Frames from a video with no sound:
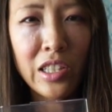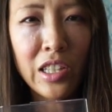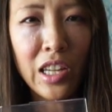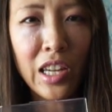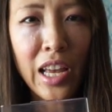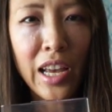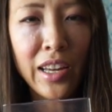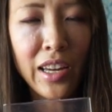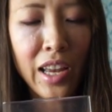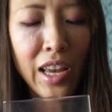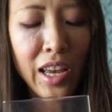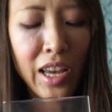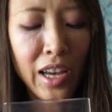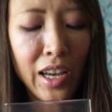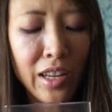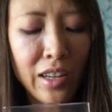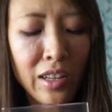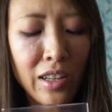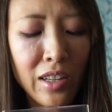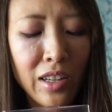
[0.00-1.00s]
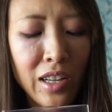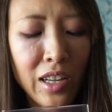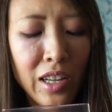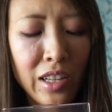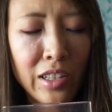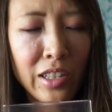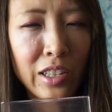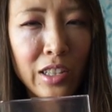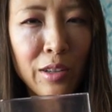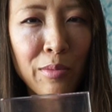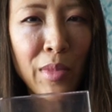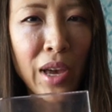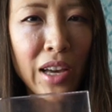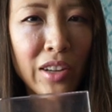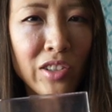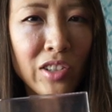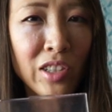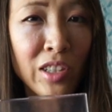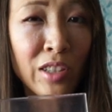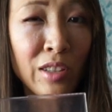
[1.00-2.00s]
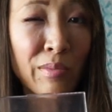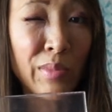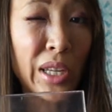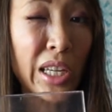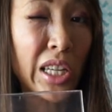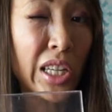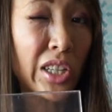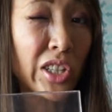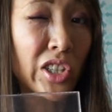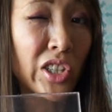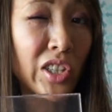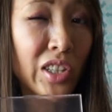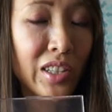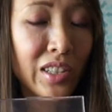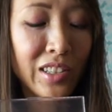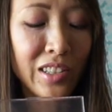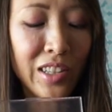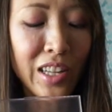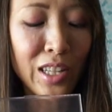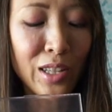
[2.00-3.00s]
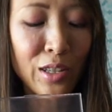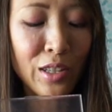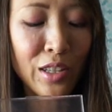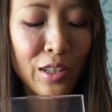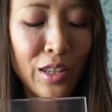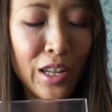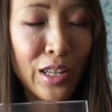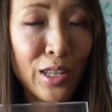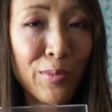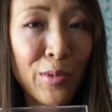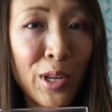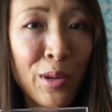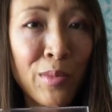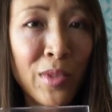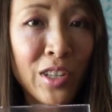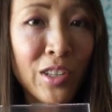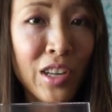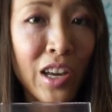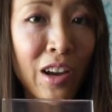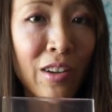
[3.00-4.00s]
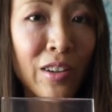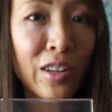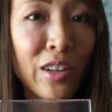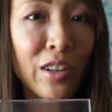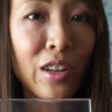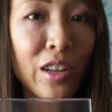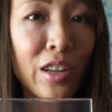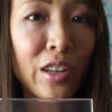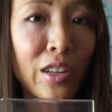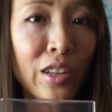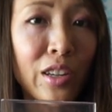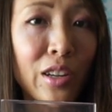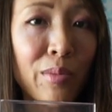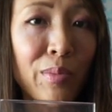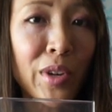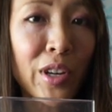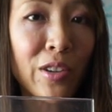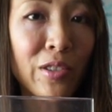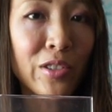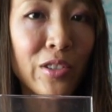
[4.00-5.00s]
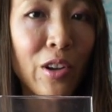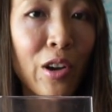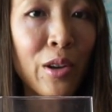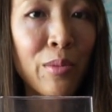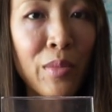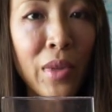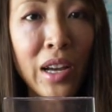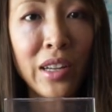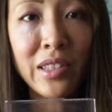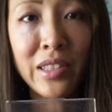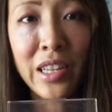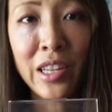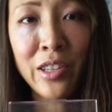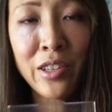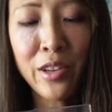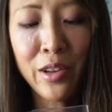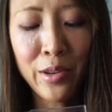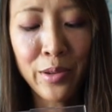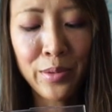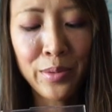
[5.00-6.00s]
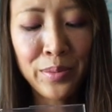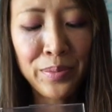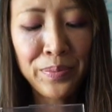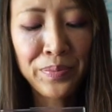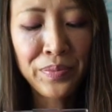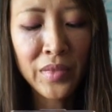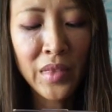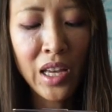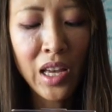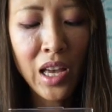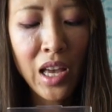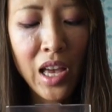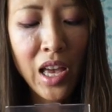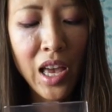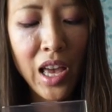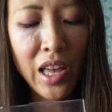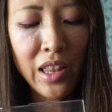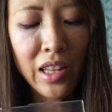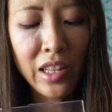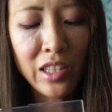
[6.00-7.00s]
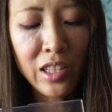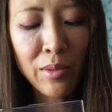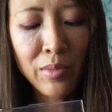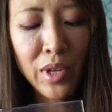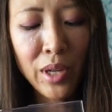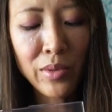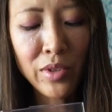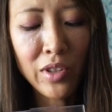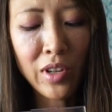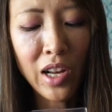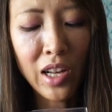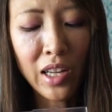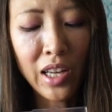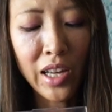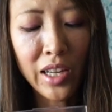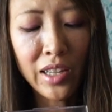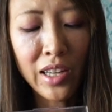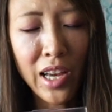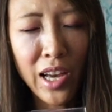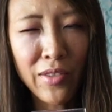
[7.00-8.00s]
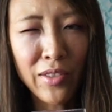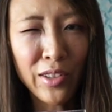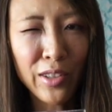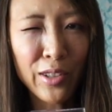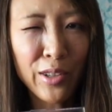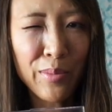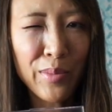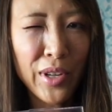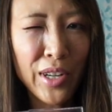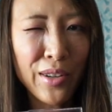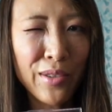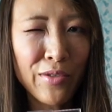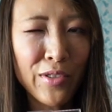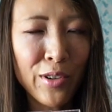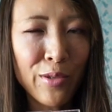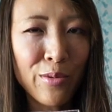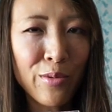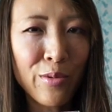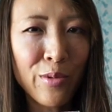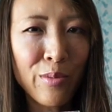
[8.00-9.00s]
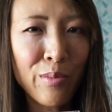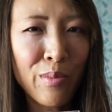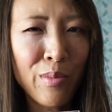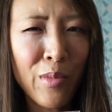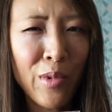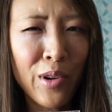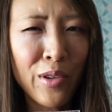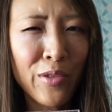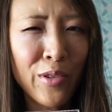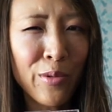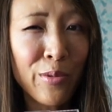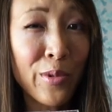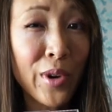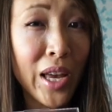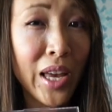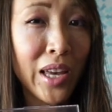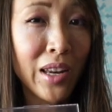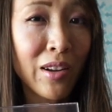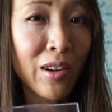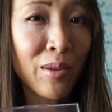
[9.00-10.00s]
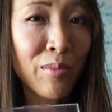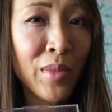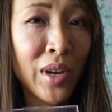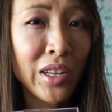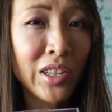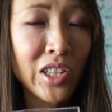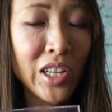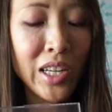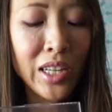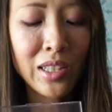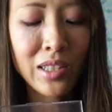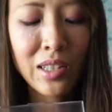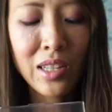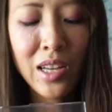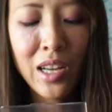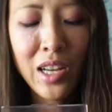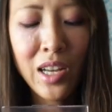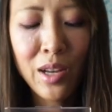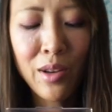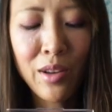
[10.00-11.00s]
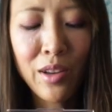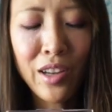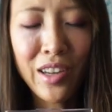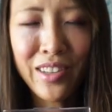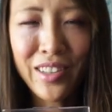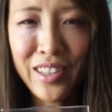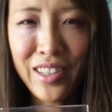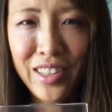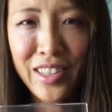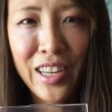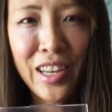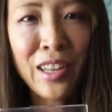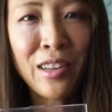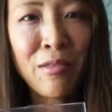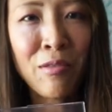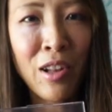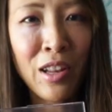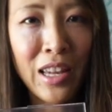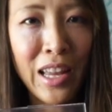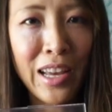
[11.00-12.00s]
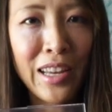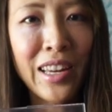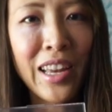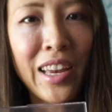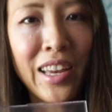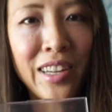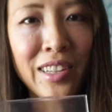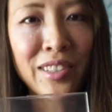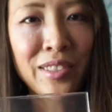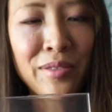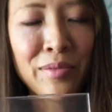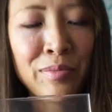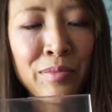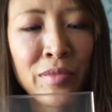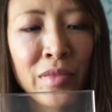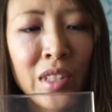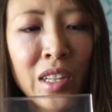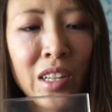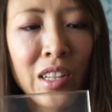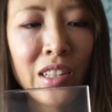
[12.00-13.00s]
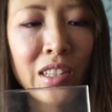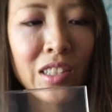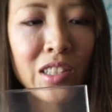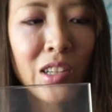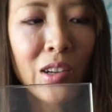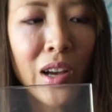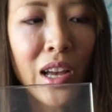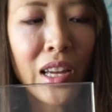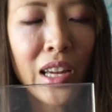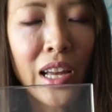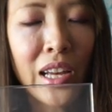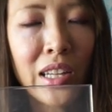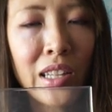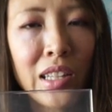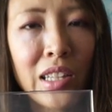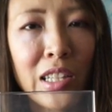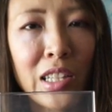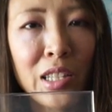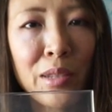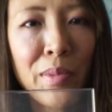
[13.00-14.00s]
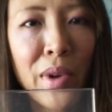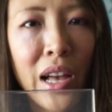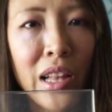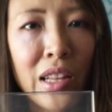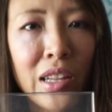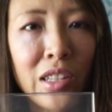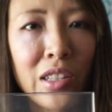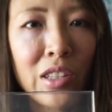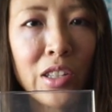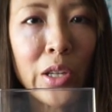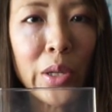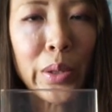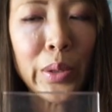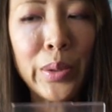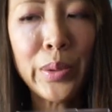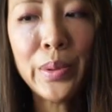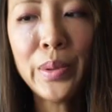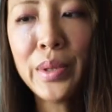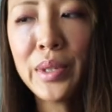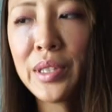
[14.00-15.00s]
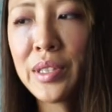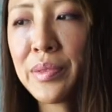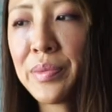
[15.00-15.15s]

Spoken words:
a light hand, just imagine peach. So that's pretty much how it appears on my skin tone. And then sometimes, I like to have a little bit of more of a red on my cheeks. Again, a light hand. So I like this palette too.